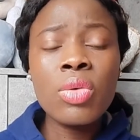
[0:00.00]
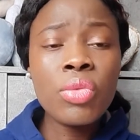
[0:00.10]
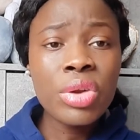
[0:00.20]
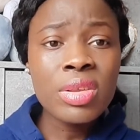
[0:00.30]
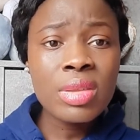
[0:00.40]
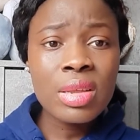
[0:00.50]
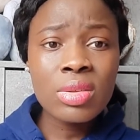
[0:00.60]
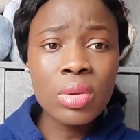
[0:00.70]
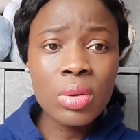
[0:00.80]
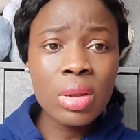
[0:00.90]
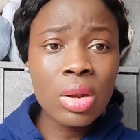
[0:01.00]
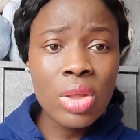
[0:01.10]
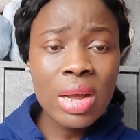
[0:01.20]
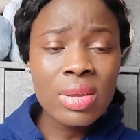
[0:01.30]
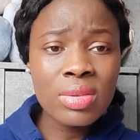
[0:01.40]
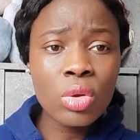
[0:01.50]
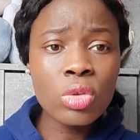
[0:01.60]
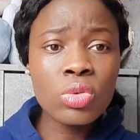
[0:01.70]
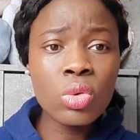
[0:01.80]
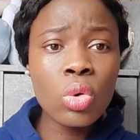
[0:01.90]
For instance, the lawyer is
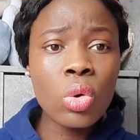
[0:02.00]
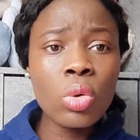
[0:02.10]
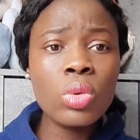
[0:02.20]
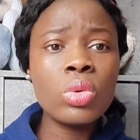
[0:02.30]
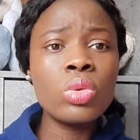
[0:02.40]
going to go